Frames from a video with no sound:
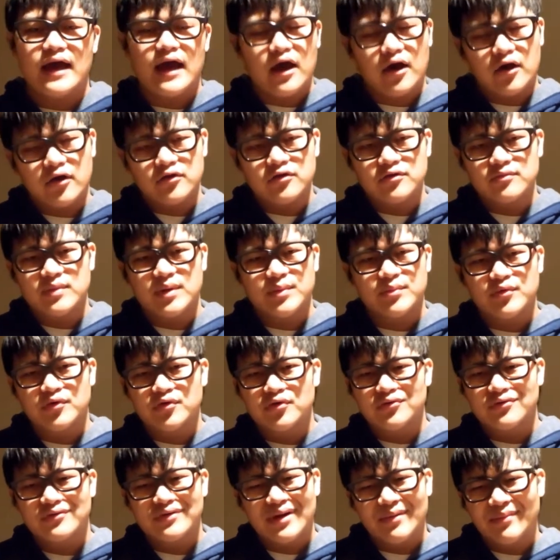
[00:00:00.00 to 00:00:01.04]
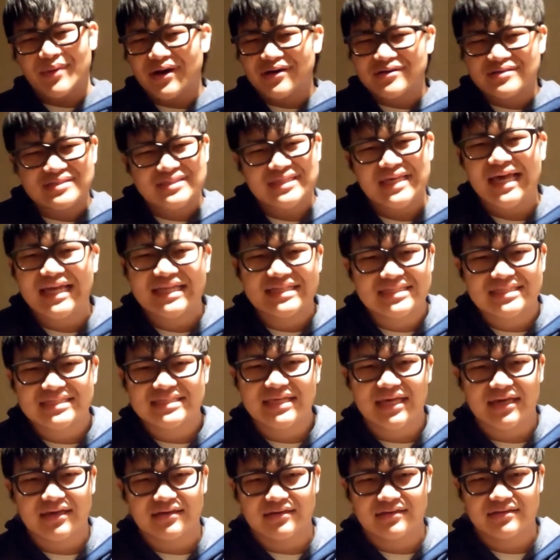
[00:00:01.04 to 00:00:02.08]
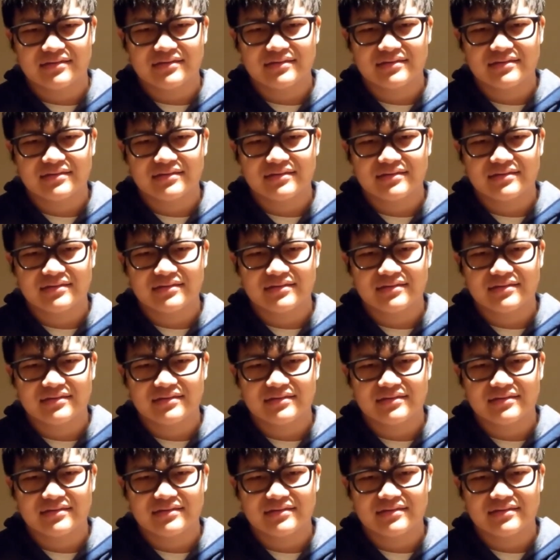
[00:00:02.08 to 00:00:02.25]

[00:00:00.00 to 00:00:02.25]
"I only remember about 10 sec."